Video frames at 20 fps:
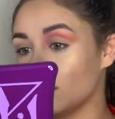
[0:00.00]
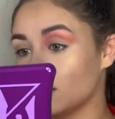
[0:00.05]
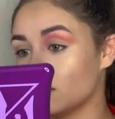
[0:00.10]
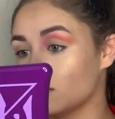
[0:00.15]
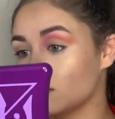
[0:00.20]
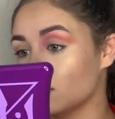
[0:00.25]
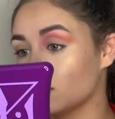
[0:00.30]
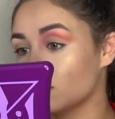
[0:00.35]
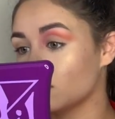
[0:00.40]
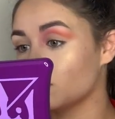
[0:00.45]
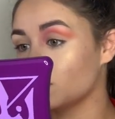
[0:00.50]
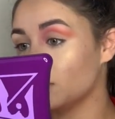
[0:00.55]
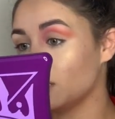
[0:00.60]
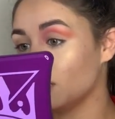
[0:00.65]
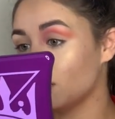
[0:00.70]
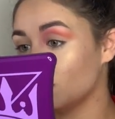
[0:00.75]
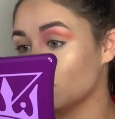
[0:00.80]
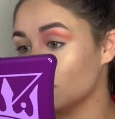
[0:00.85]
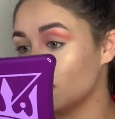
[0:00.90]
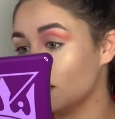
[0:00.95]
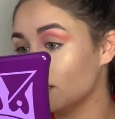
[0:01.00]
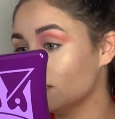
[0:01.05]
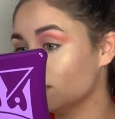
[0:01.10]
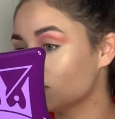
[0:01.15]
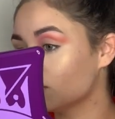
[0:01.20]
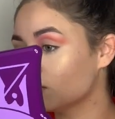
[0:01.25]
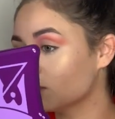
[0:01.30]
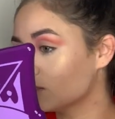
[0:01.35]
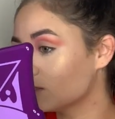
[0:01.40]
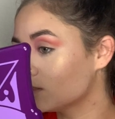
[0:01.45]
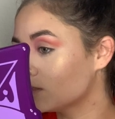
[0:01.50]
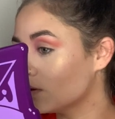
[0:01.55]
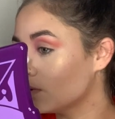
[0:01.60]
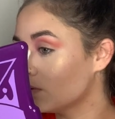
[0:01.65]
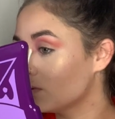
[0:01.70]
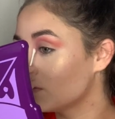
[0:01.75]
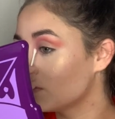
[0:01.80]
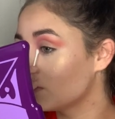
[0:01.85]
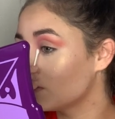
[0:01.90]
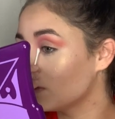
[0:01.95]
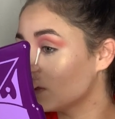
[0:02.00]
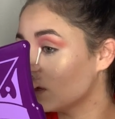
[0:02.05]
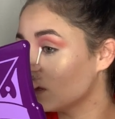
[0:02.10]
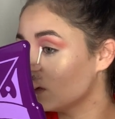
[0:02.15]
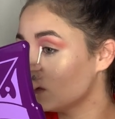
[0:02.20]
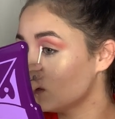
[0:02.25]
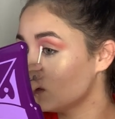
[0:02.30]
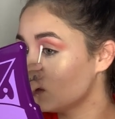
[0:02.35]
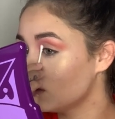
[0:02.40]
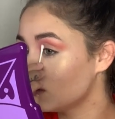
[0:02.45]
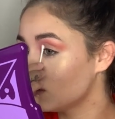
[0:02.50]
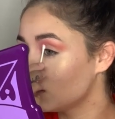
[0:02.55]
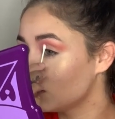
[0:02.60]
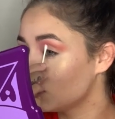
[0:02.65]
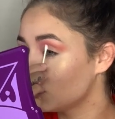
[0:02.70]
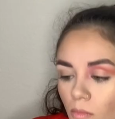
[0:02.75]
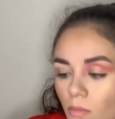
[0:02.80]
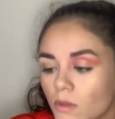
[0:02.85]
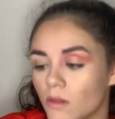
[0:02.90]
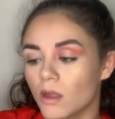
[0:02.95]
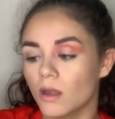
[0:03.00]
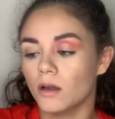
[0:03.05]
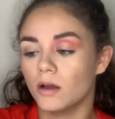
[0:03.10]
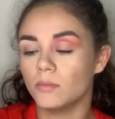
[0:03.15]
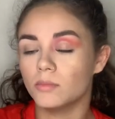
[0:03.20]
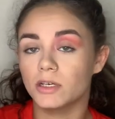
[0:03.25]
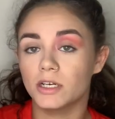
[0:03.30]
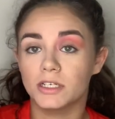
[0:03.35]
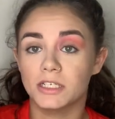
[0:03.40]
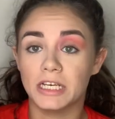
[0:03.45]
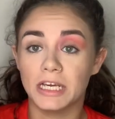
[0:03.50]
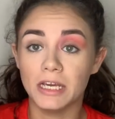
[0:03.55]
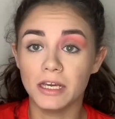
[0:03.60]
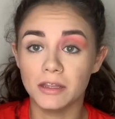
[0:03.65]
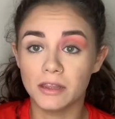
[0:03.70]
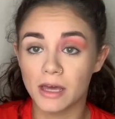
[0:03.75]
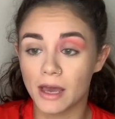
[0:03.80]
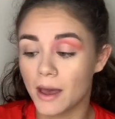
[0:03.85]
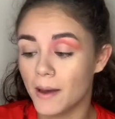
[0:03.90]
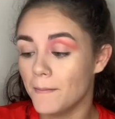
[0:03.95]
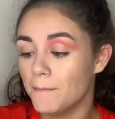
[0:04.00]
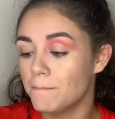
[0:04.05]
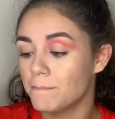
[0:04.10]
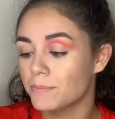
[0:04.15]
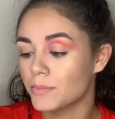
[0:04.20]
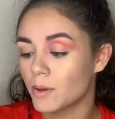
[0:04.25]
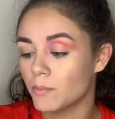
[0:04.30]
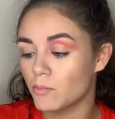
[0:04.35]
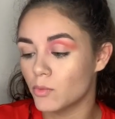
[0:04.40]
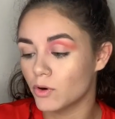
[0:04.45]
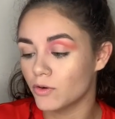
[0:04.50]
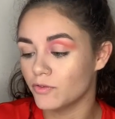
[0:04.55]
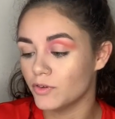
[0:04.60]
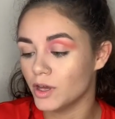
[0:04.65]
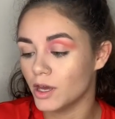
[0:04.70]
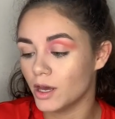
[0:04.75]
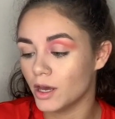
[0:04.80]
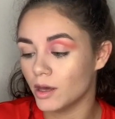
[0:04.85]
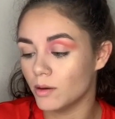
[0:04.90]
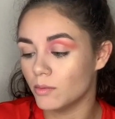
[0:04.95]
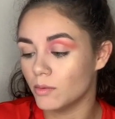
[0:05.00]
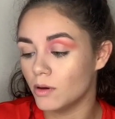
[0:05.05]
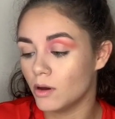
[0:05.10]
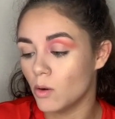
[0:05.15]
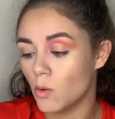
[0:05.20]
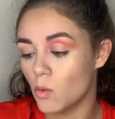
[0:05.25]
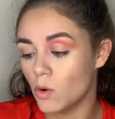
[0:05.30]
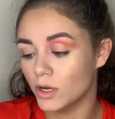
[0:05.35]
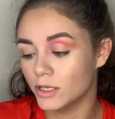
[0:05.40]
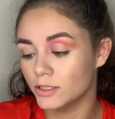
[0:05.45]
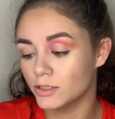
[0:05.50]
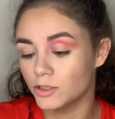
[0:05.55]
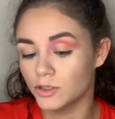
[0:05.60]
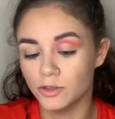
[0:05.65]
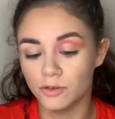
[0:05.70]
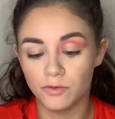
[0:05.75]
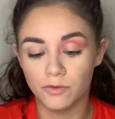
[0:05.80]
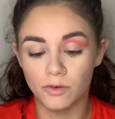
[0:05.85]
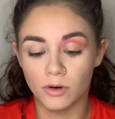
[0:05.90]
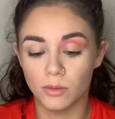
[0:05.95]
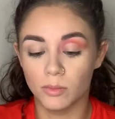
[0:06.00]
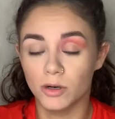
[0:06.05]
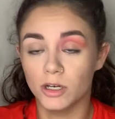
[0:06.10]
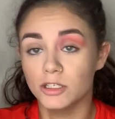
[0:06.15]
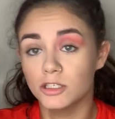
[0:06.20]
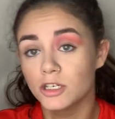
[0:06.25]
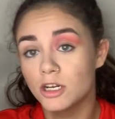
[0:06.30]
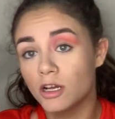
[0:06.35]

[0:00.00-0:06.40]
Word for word: darker pink line is just so thin. I'm going to take that Morphe M124 brush